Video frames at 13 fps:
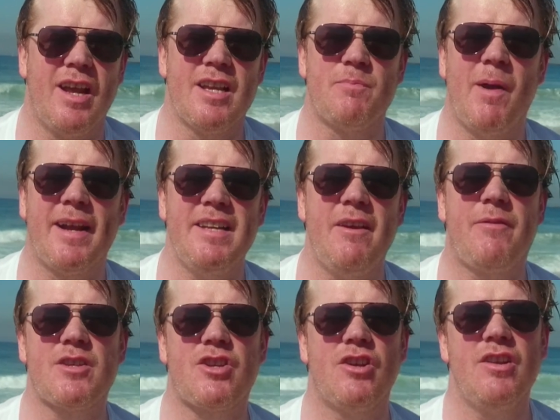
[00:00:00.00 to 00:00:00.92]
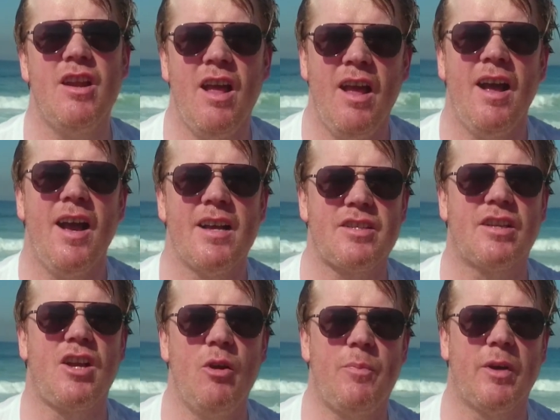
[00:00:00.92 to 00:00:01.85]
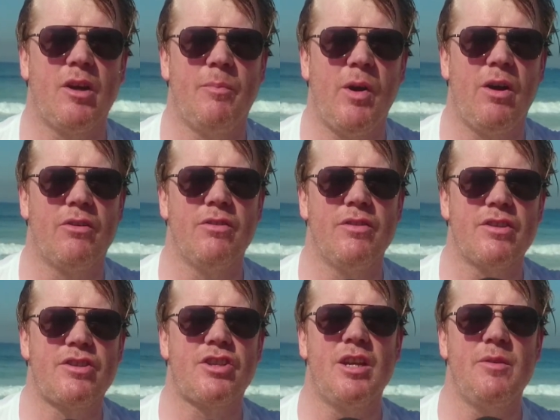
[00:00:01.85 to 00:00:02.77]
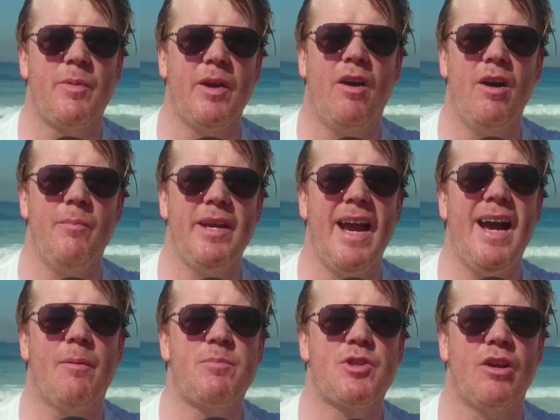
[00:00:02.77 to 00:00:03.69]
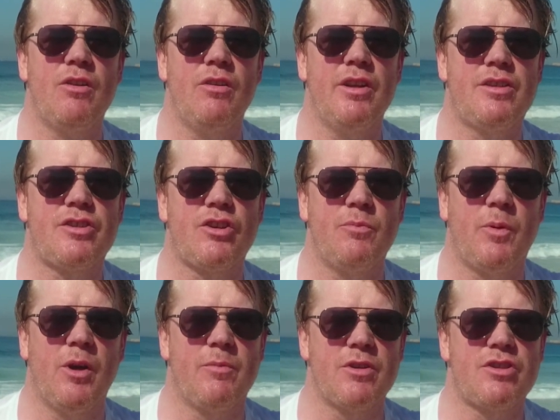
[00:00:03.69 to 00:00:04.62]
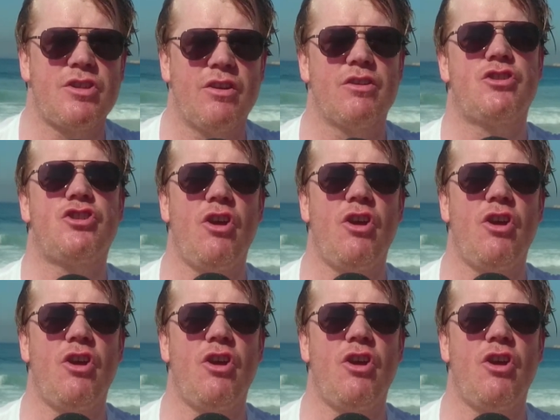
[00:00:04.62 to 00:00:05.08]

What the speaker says: As magnificent as the Copacabana and the sea behind me. Absolutely superb. The sun has